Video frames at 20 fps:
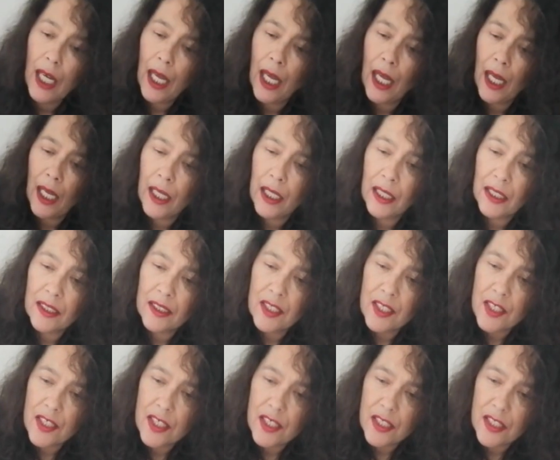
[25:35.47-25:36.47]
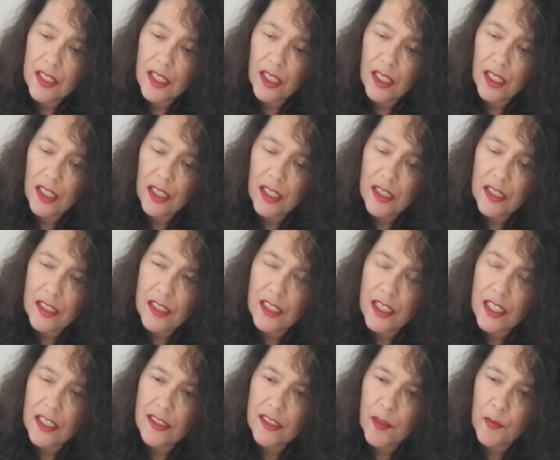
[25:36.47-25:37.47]
and
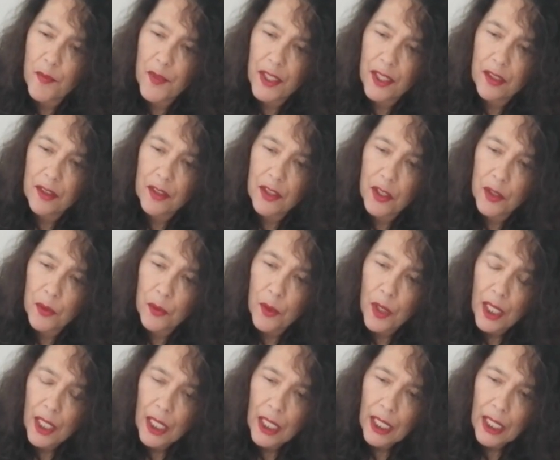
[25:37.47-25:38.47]
see something new.